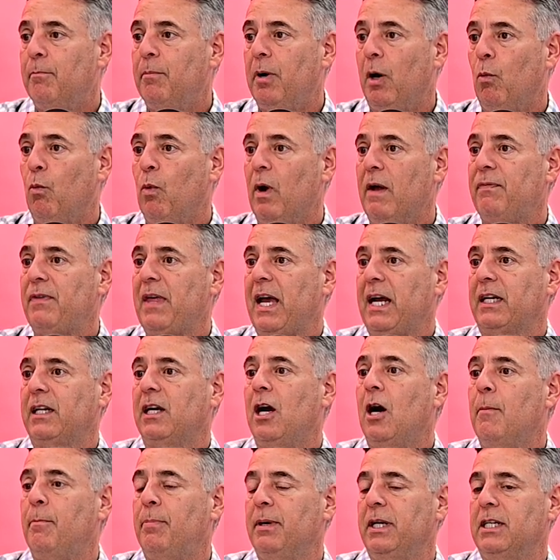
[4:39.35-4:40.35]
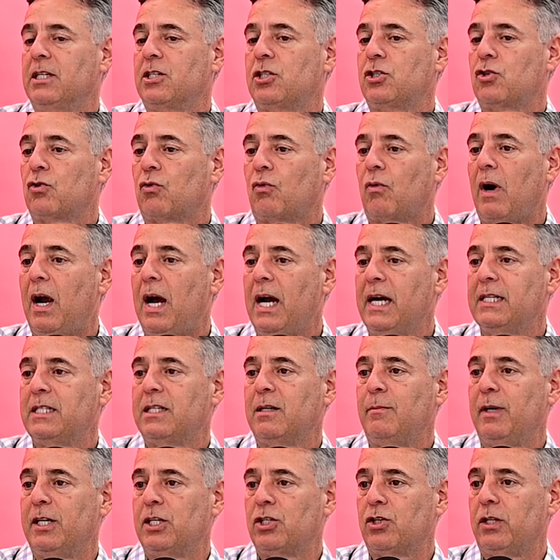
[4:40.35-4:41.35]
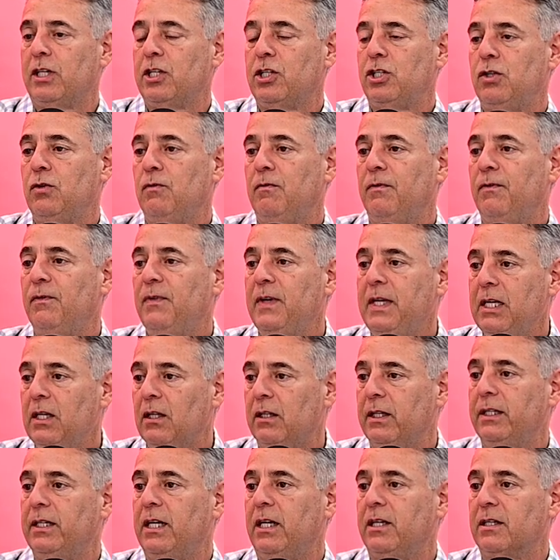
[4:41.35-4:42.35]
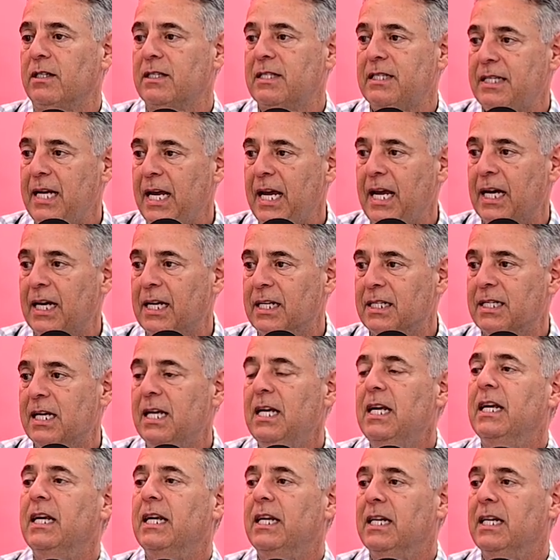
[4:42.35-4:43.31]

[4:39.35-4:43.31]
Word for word: but what that company is trying to make sure that you feel and understand